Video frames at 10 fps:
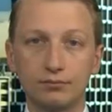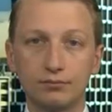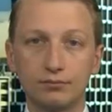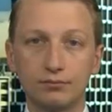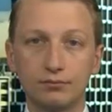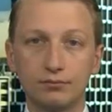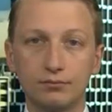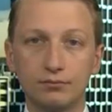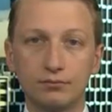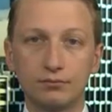
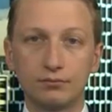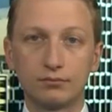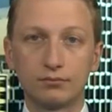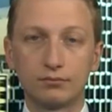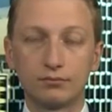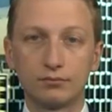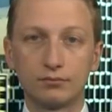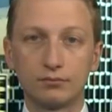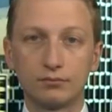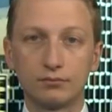
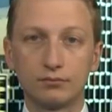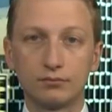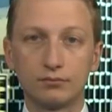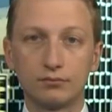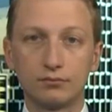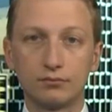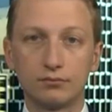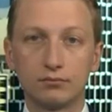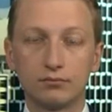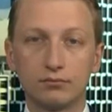
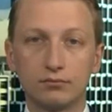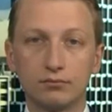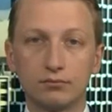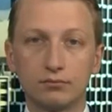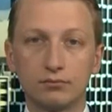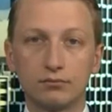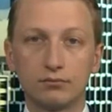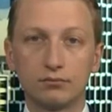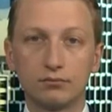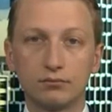
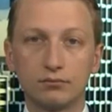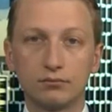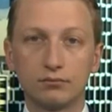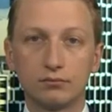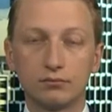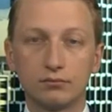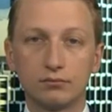(not speaking)